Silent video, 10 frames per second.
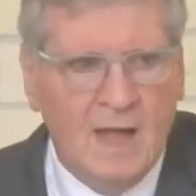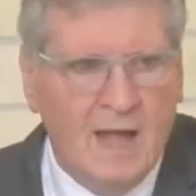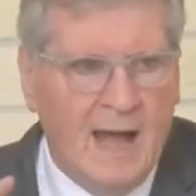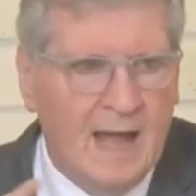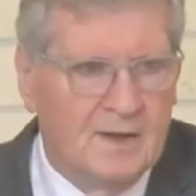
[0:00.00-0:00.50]

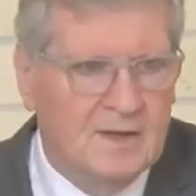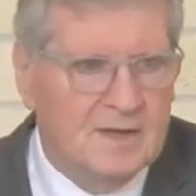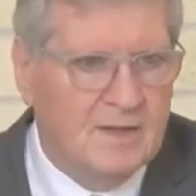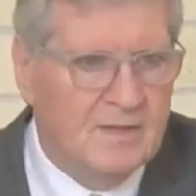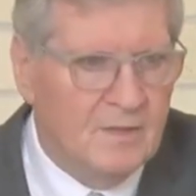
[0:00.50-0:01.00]
and
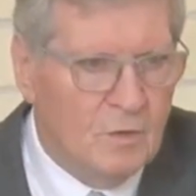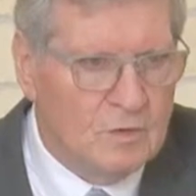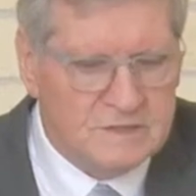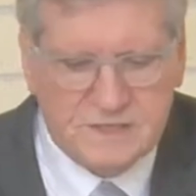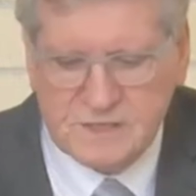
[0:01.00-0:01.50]

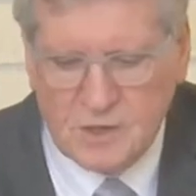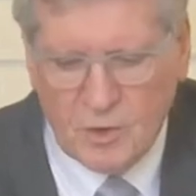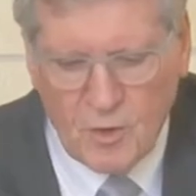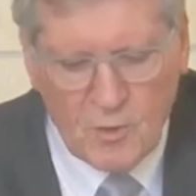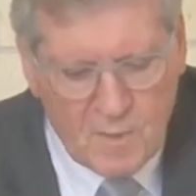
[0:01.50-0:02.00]
those to
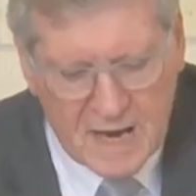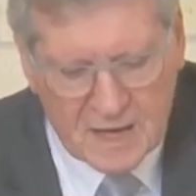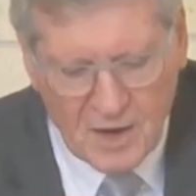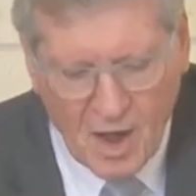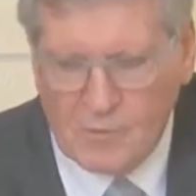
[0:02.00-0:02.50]
whom he
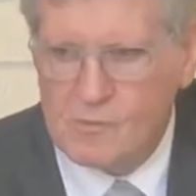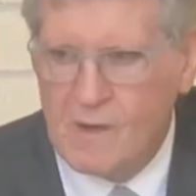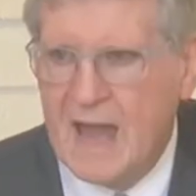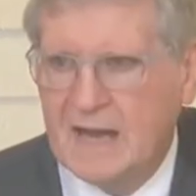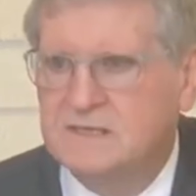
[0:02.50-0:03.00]
now
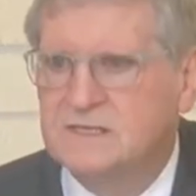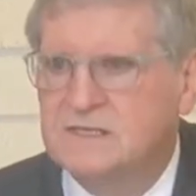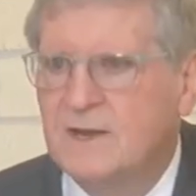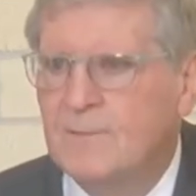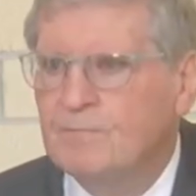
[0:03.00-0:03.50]

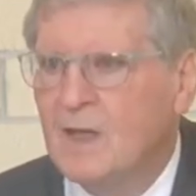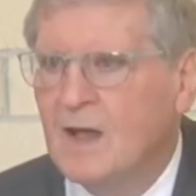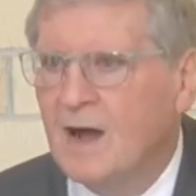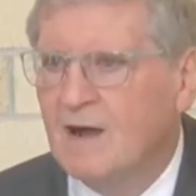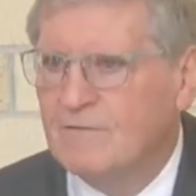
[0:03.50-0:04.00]
writes
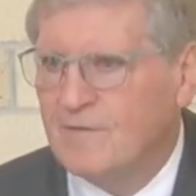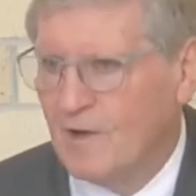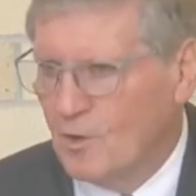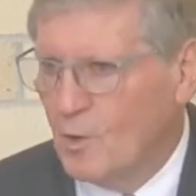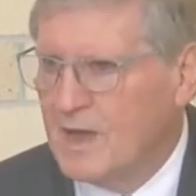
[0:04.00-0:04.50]
are
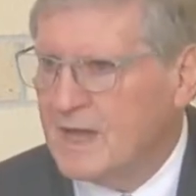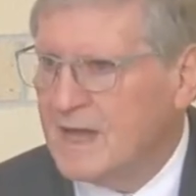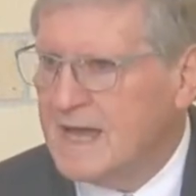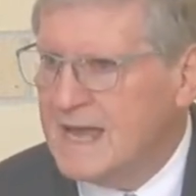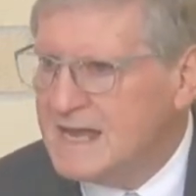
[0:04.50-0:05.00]
following
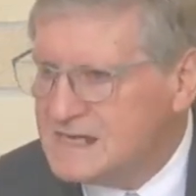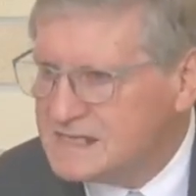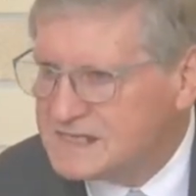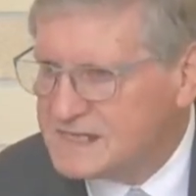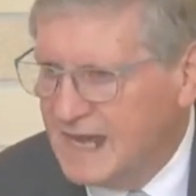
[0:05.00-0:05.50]

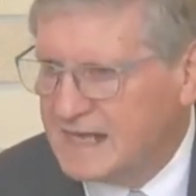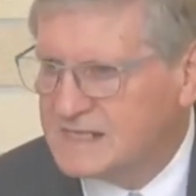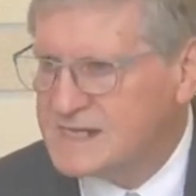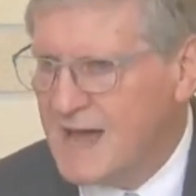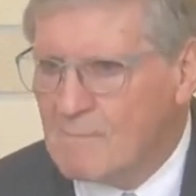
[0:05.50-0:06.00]
his
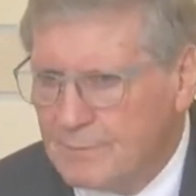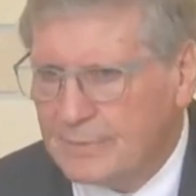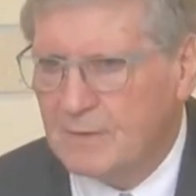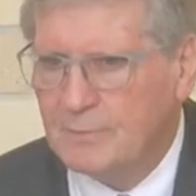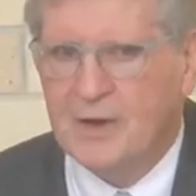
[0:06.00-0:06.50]

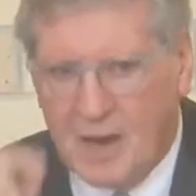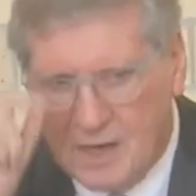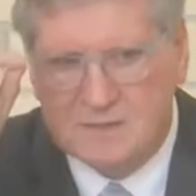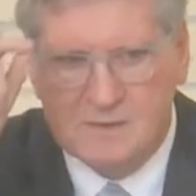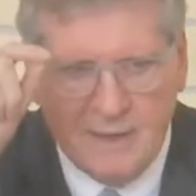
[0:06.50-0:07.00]
example, but
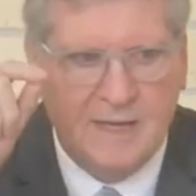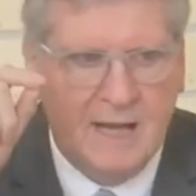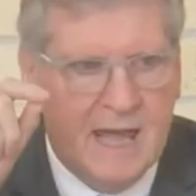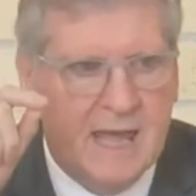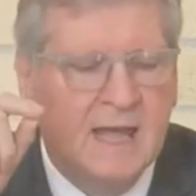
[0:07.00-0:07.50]

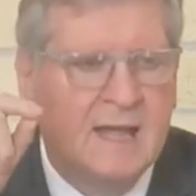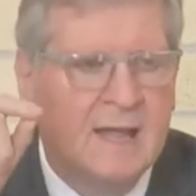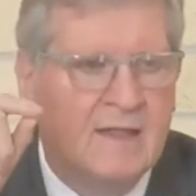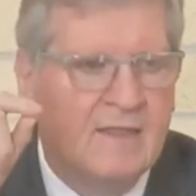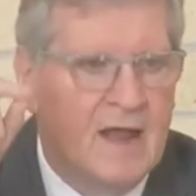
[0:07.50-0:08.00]
ultimately
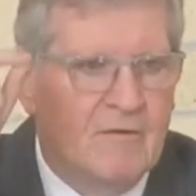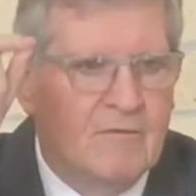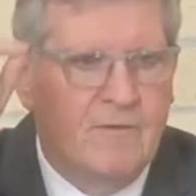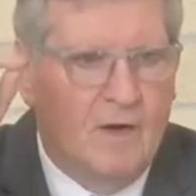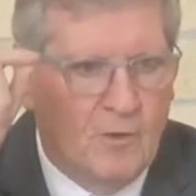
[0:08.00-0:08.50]
they are
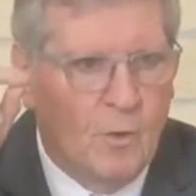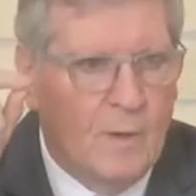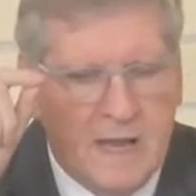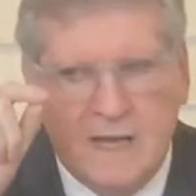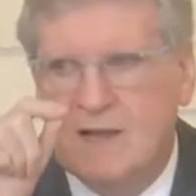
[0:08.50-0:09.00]

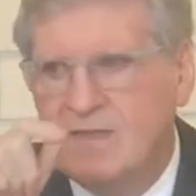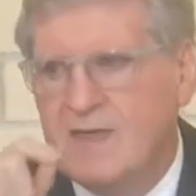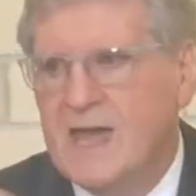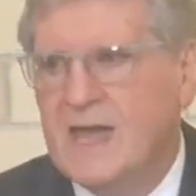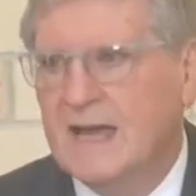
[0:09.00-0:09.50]
following
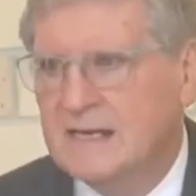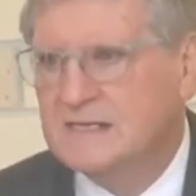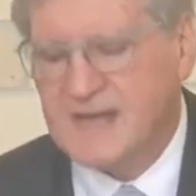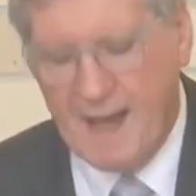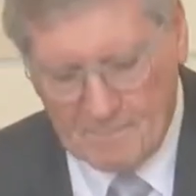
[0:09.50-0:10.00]
the
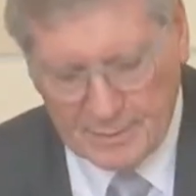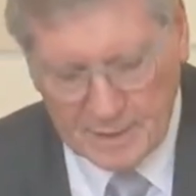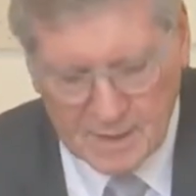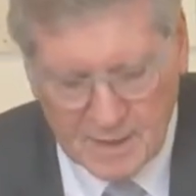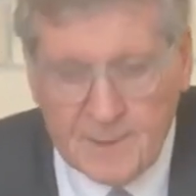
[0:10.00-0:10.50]
example